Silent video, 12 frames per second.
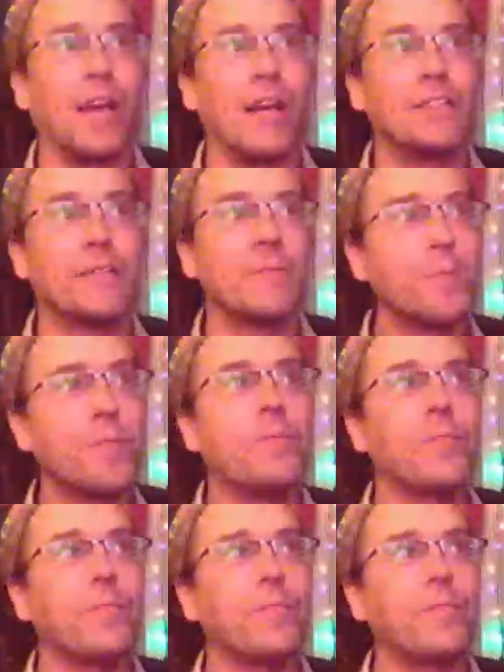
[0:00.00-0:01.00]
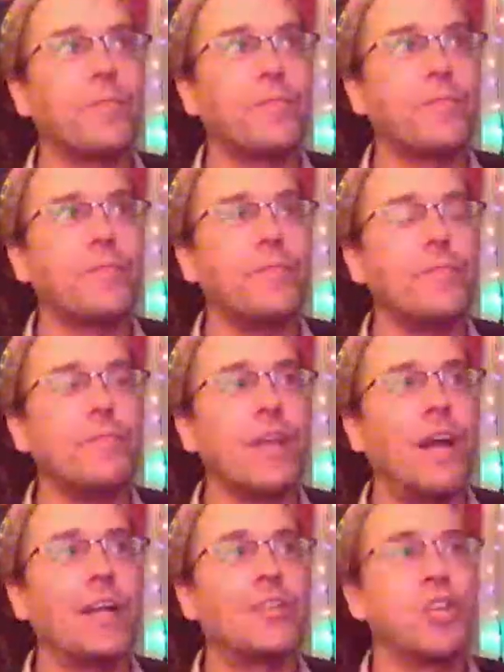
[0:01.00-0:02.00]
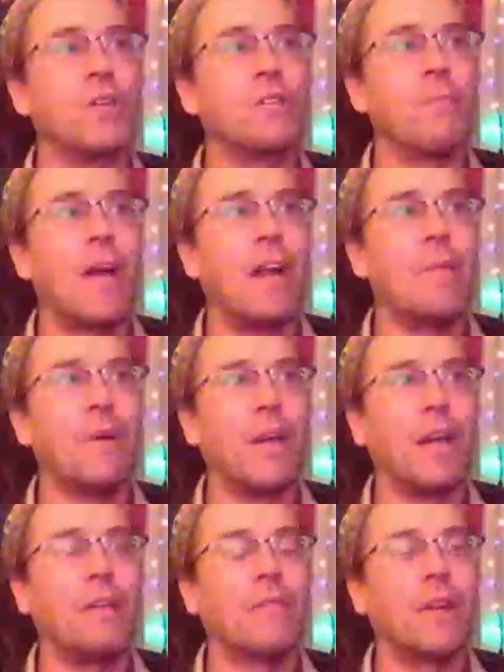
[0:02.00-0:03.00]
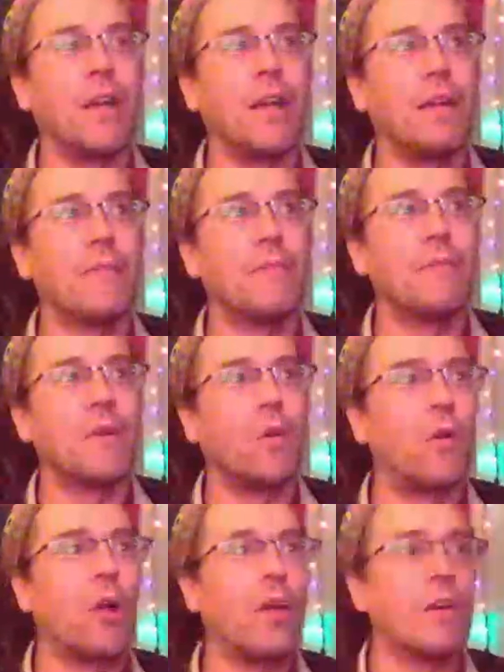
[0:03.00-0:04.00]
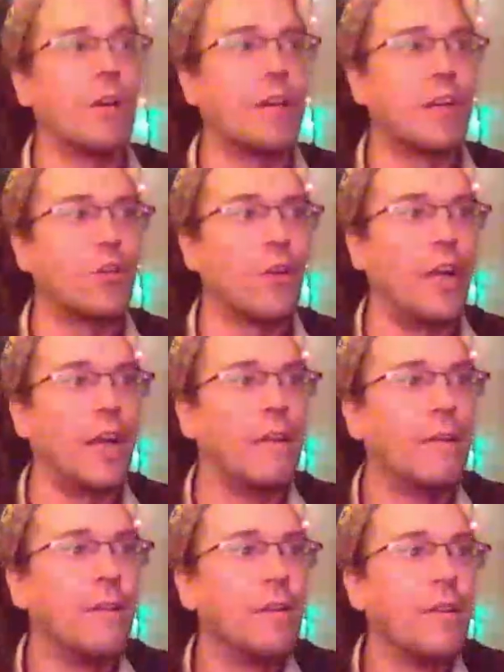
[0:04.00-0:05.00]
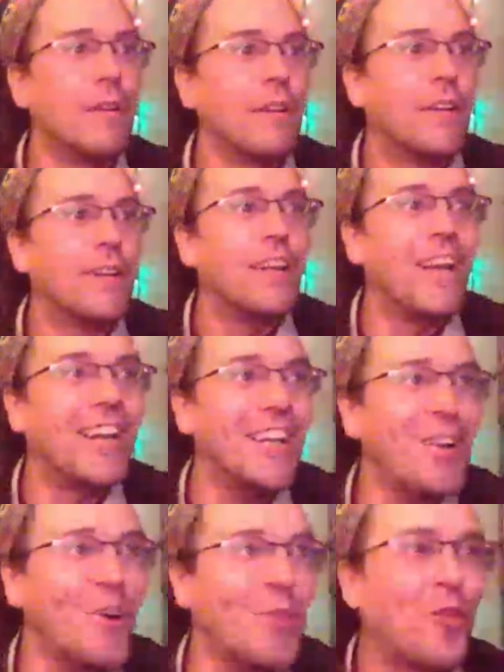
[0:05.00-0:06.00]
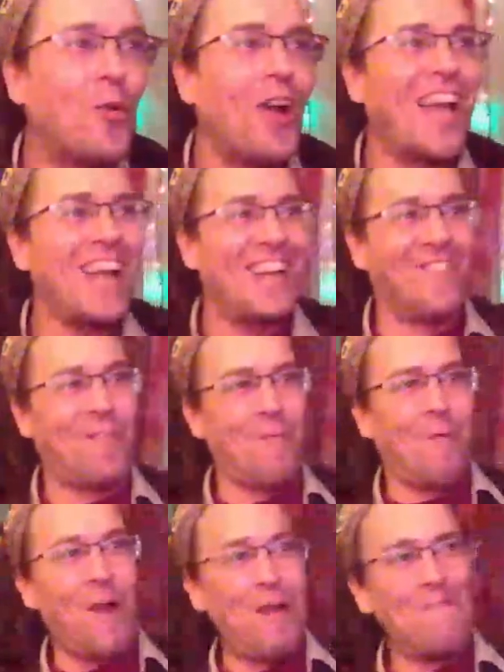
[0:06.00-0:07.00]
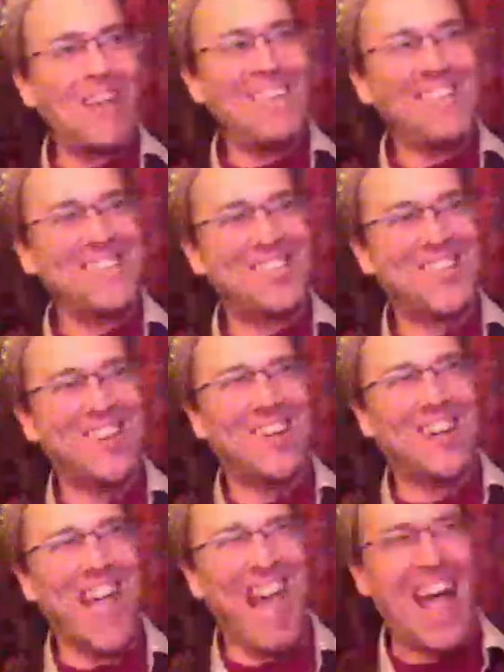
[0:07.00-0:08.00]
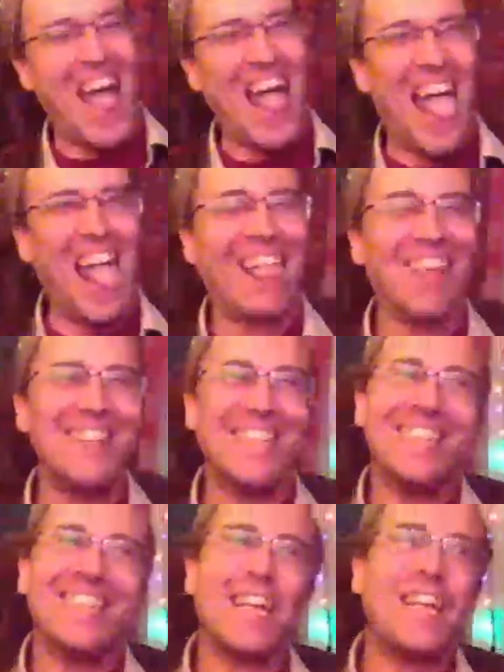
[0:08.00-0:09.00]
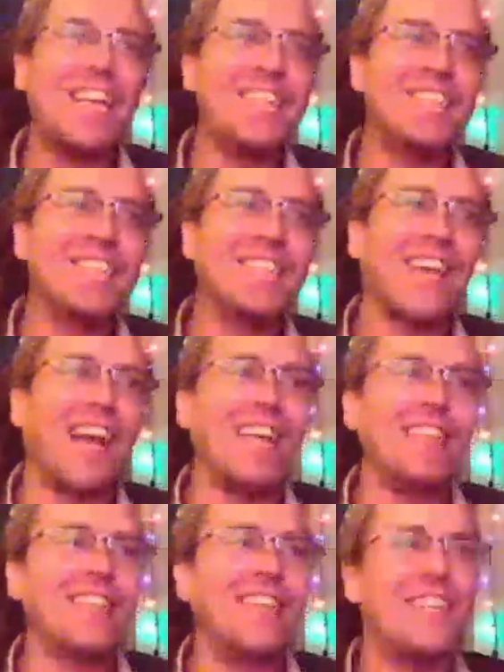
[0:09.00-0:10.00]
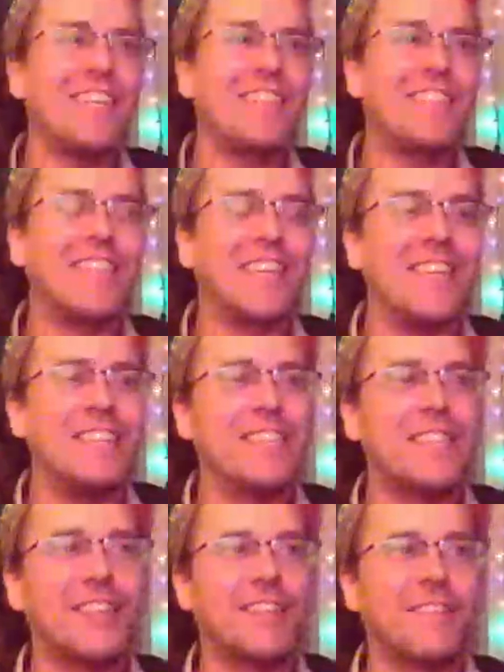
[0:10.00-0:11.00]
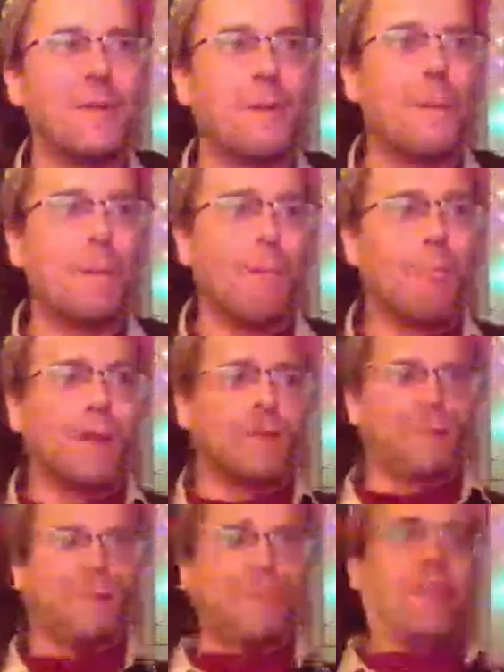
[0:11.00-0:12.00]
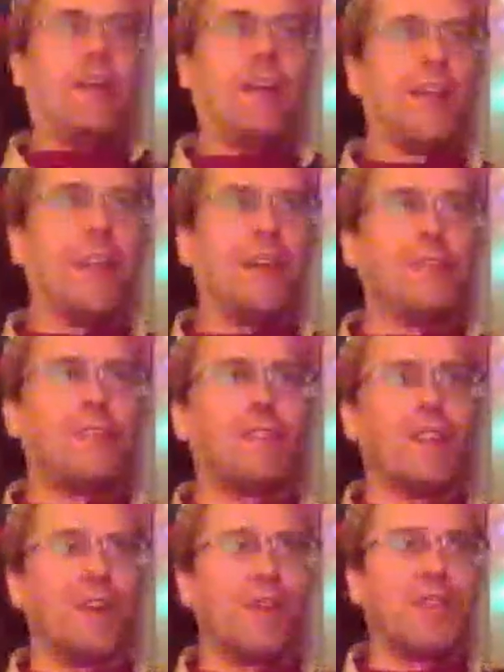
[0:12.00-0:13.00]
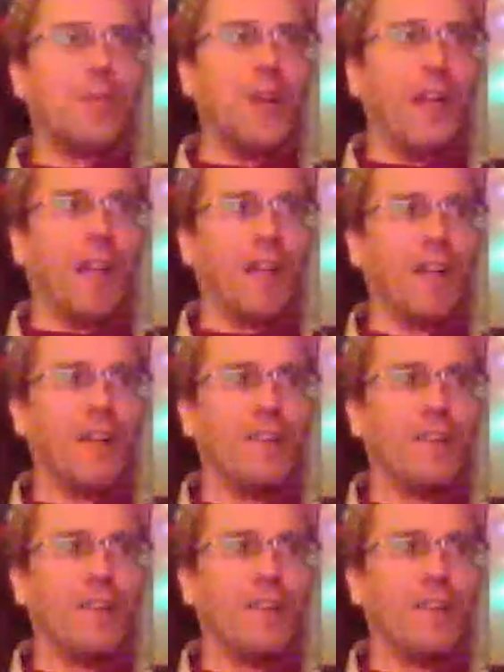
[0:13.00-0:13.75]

Yes. I joked about it, but I wholeheartedly agree. Canadian earthquake for Prime Minister. Is he deceased? I loved the earthquake.